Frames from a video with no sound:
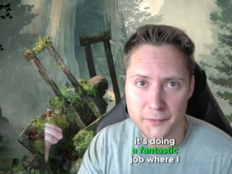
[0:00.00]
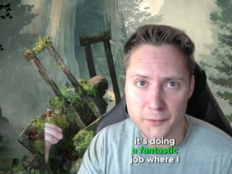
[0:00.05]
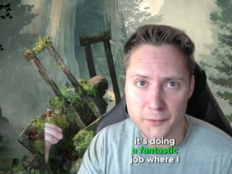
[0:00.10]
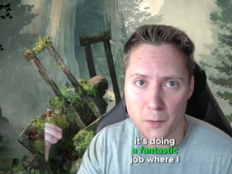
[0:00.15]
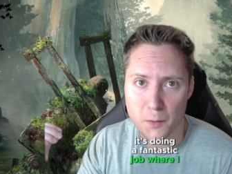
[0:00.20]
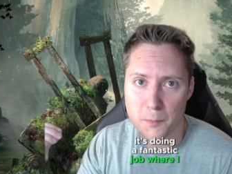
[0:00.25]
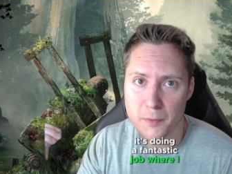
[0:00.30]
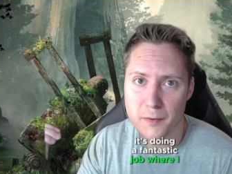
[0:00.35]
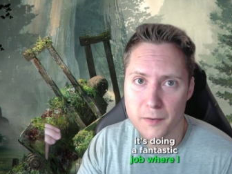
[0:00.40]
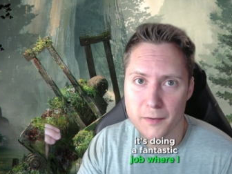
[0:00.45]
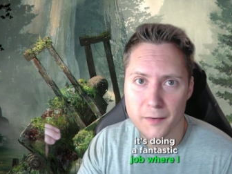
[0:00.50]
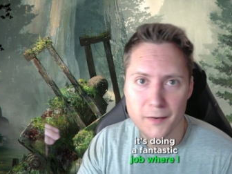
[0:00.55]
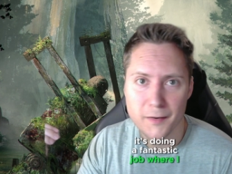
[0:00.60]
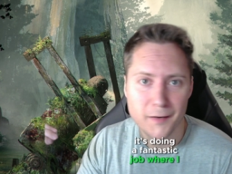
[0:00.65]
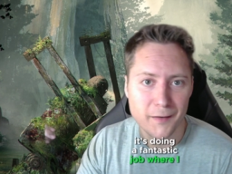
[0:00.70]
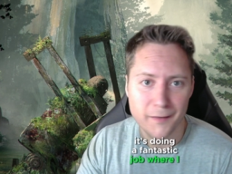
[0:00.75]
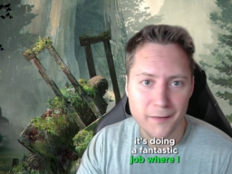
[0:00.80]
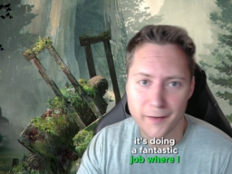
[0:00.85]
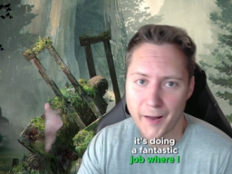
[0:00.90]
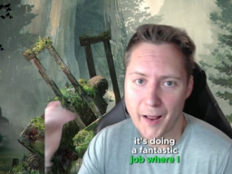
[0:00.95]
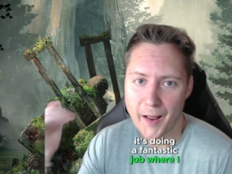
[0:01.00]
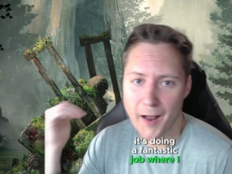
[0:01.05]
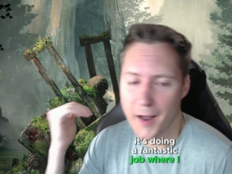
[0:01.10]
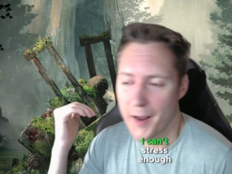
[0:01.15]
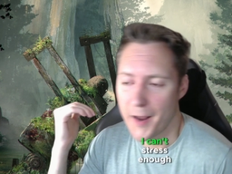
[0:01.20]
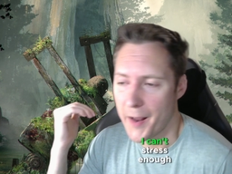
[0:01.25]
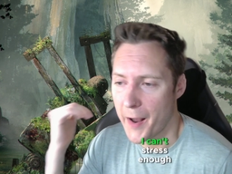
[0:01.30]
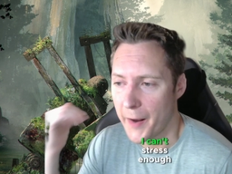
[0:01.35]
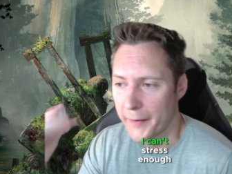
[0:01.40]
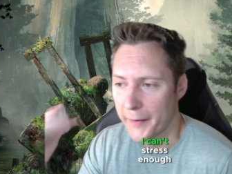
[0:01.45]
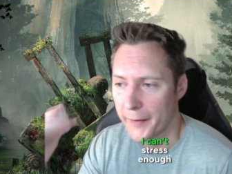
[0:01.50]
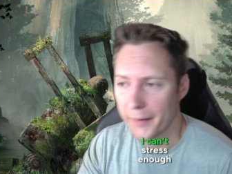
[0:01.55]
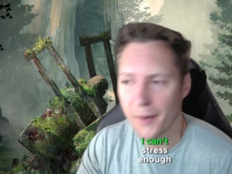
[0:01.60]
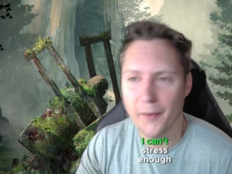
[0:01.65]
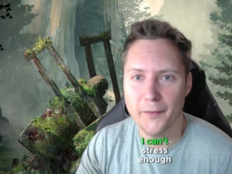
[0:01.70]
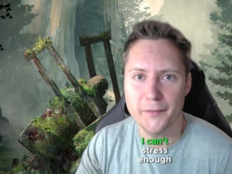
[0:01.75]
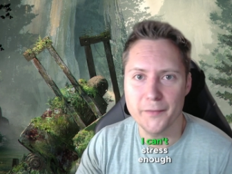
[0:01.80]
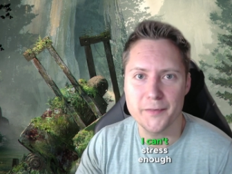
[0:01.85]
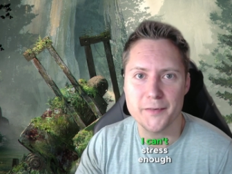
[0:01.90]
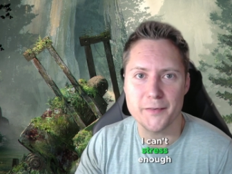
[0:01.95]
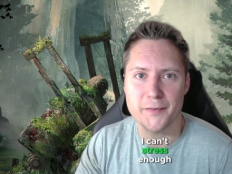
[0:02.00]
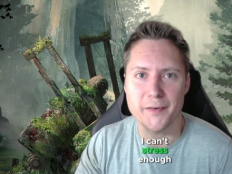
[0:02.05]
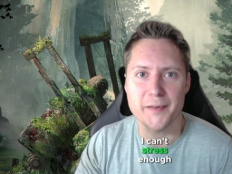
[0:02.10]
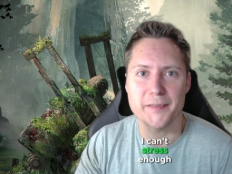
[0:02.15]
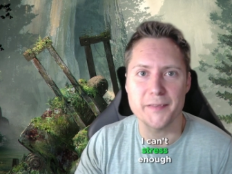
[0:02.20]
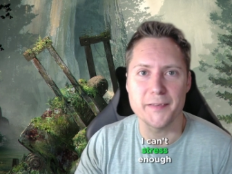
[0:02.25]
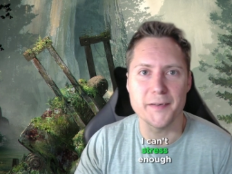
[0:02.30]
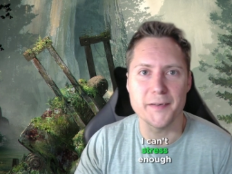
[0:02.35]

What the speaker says: job. Like, I can't stress